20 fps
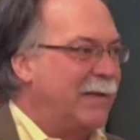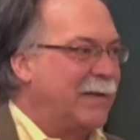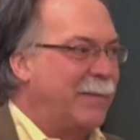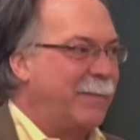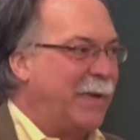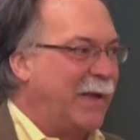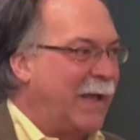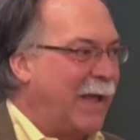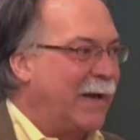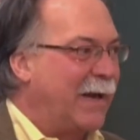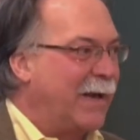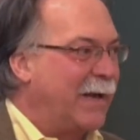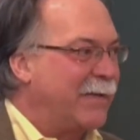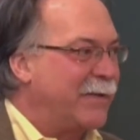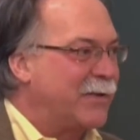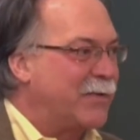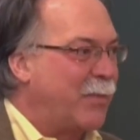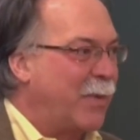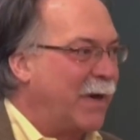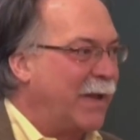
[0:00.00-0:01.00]
at the beginning of
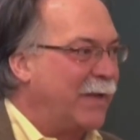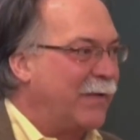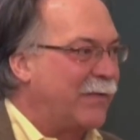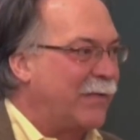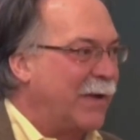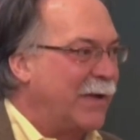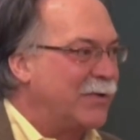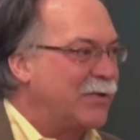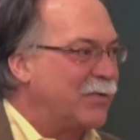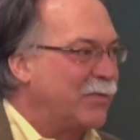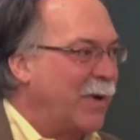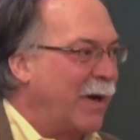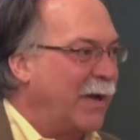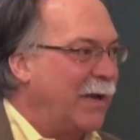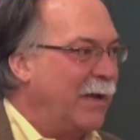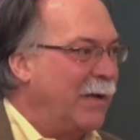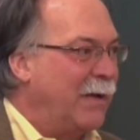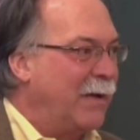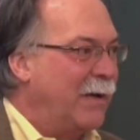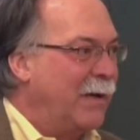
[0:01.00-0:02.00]
the 20th century.
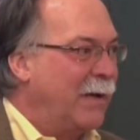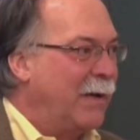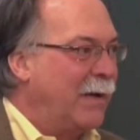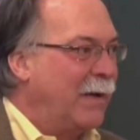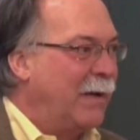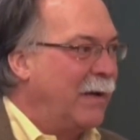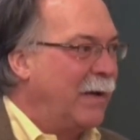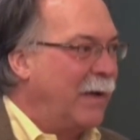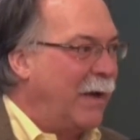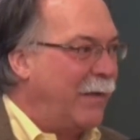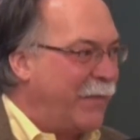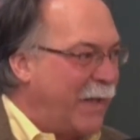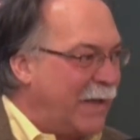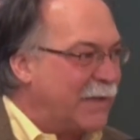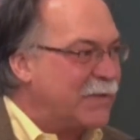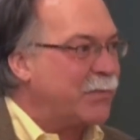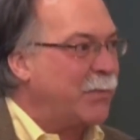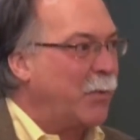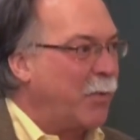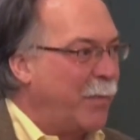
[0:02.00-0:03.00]
And
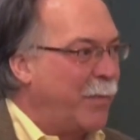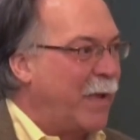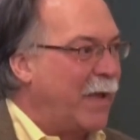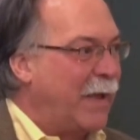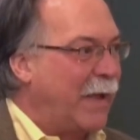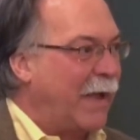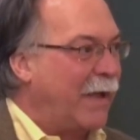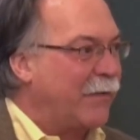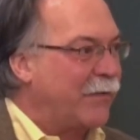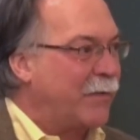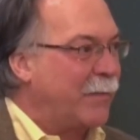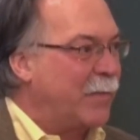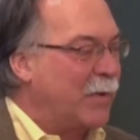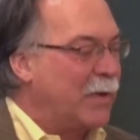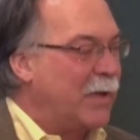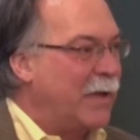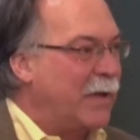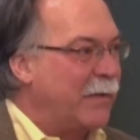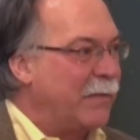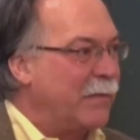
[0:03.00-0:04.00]
that's what we're being asked to
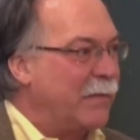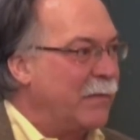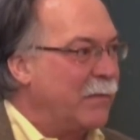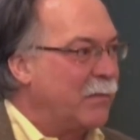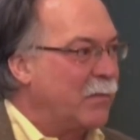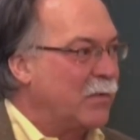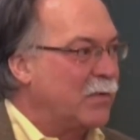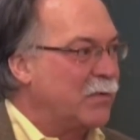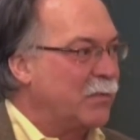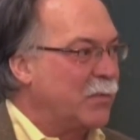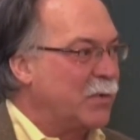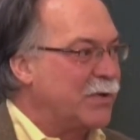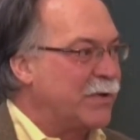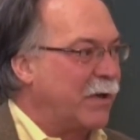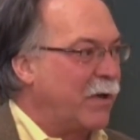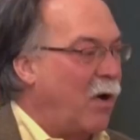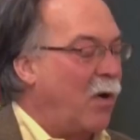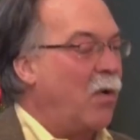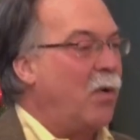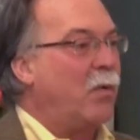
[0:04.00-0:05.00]
believe. We're
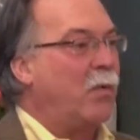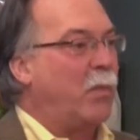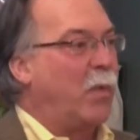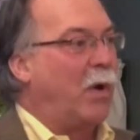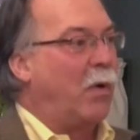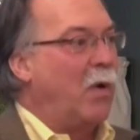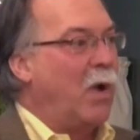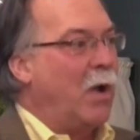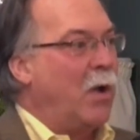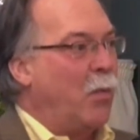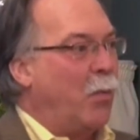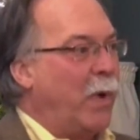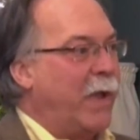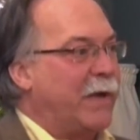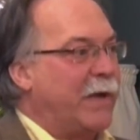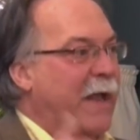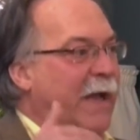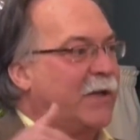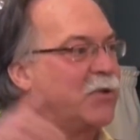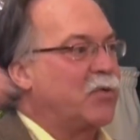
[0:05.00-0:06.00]
saying, oh, well, we
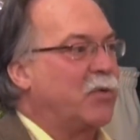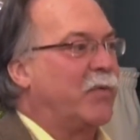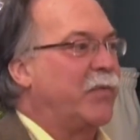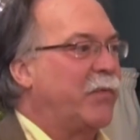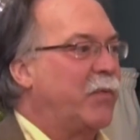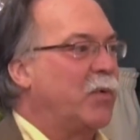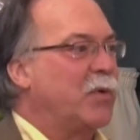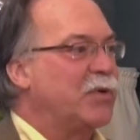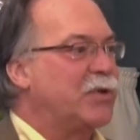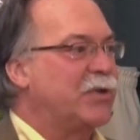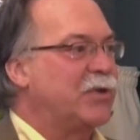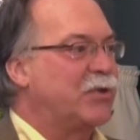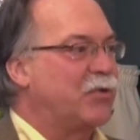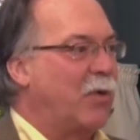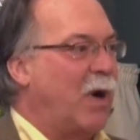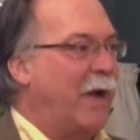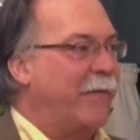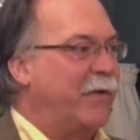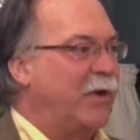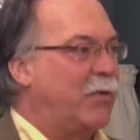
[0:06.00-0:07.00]
had natural forces
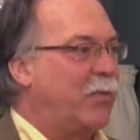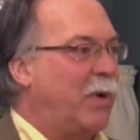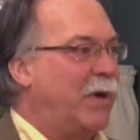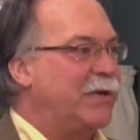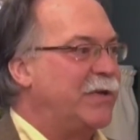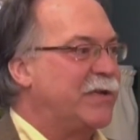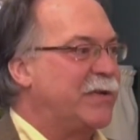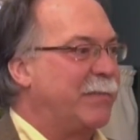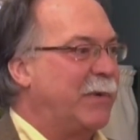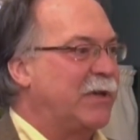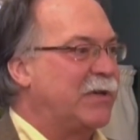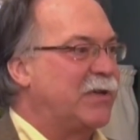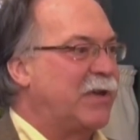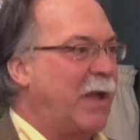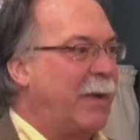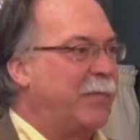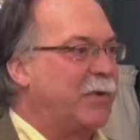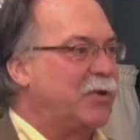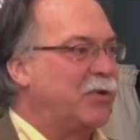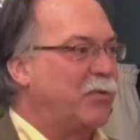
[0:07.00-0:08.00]
driving twice as much
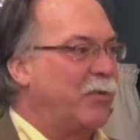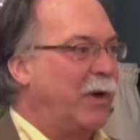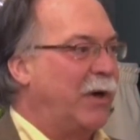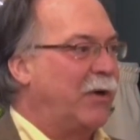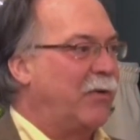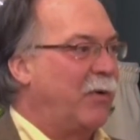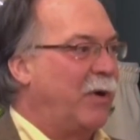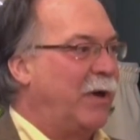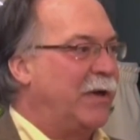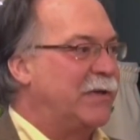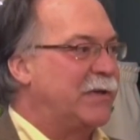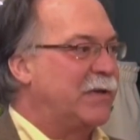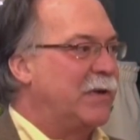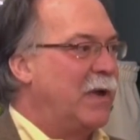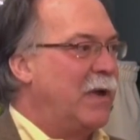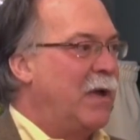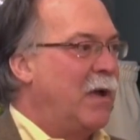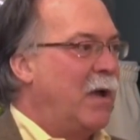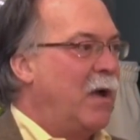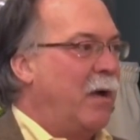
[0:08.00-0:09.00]
temperature increase,
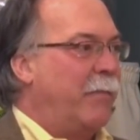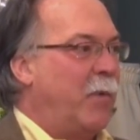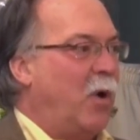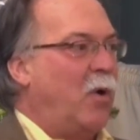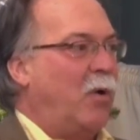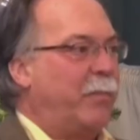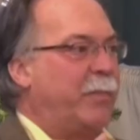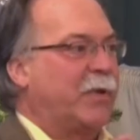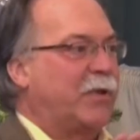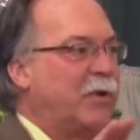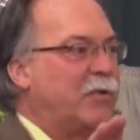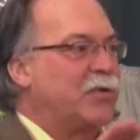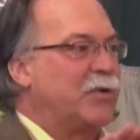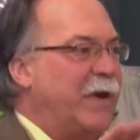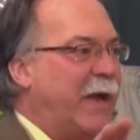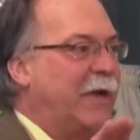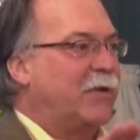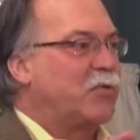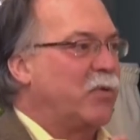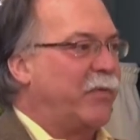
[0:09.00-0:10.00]
but those
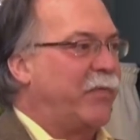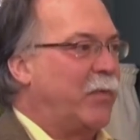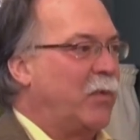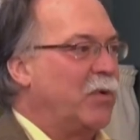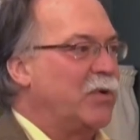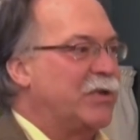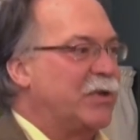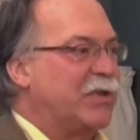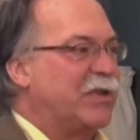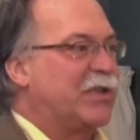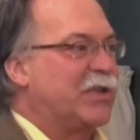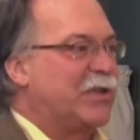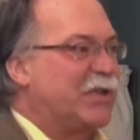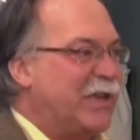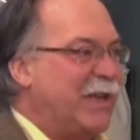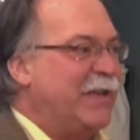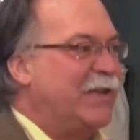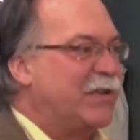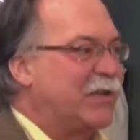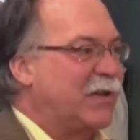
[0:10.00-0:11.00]
natural forces
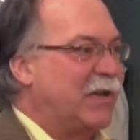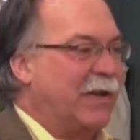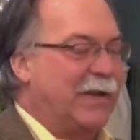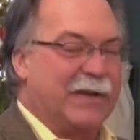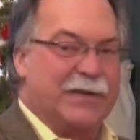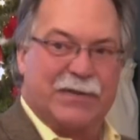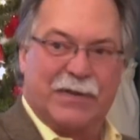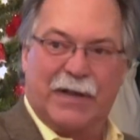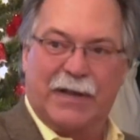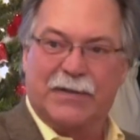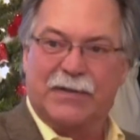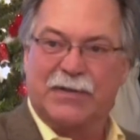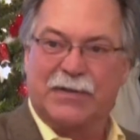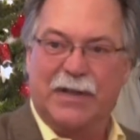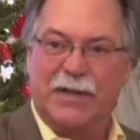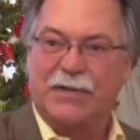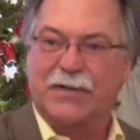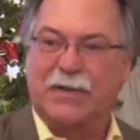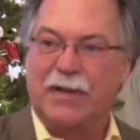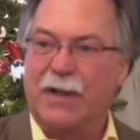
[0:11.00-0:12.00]
ceased to exist,
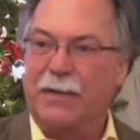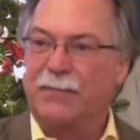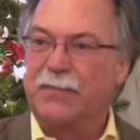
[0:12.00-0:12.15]
ceased